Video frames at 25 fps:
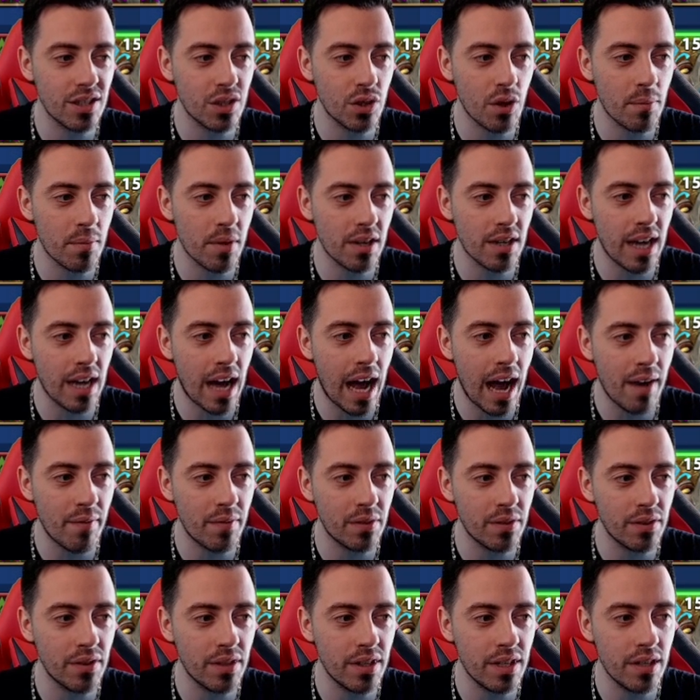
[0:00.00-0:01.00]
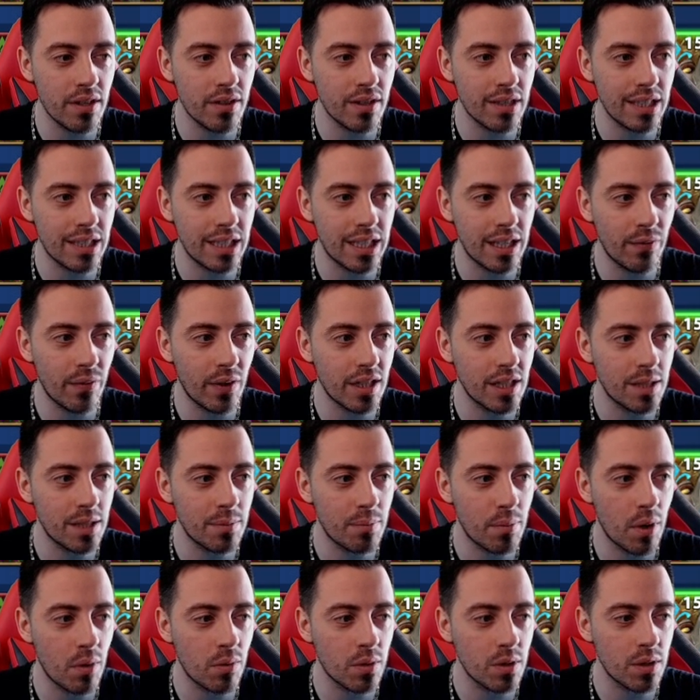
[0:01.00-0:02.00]
so I'm gonna have only the defense
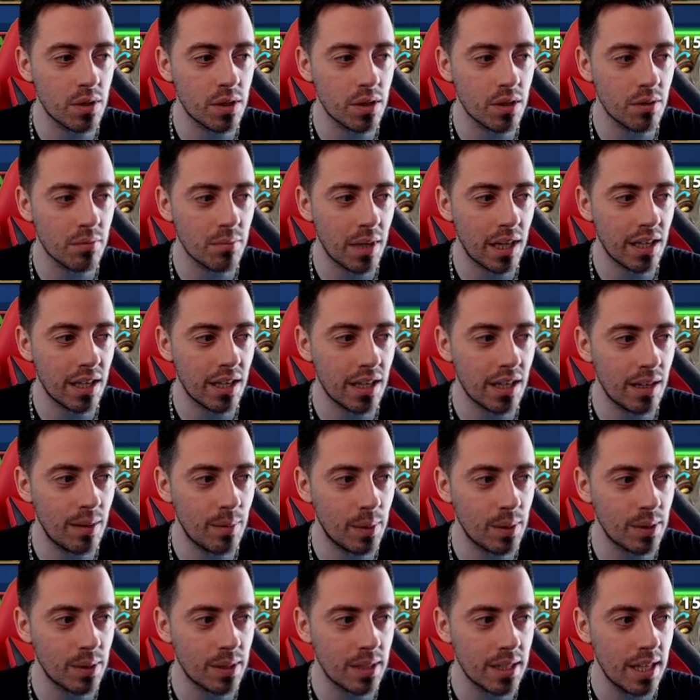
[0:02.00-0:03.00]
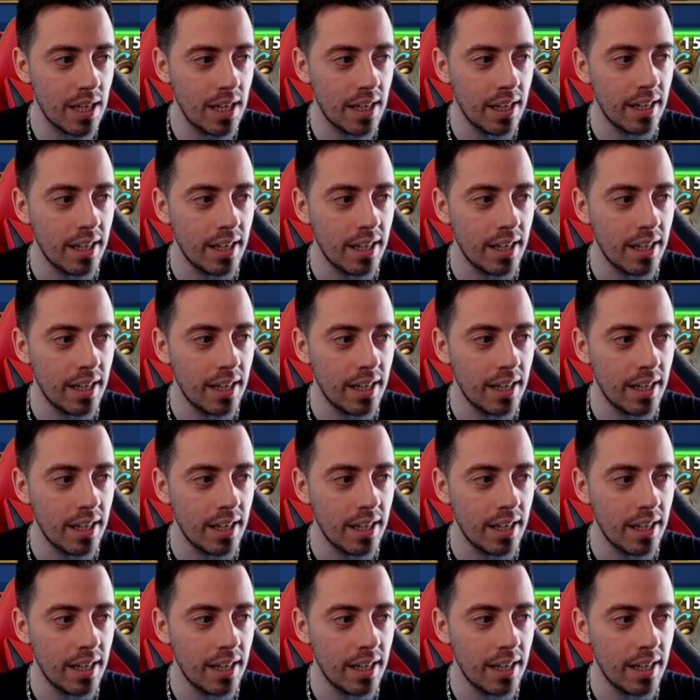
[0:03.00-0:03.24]
bonus on my heroes.